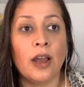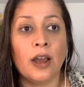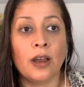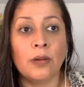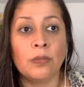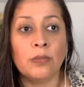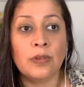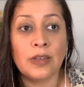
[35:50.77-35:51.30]

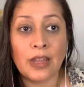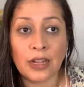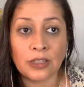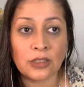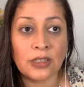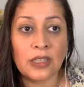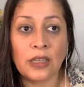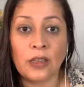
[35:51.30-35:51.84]
um,
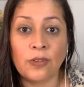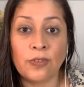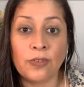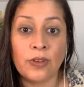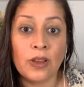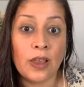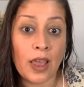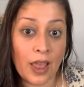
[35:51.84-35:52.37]
nettle leaf,
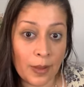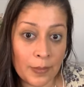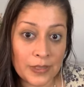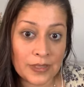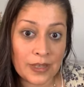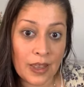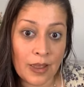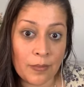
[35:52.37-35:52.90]

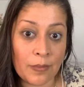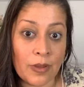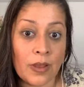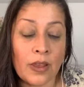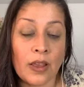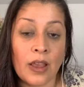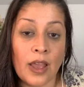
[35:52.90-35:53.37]
MSM,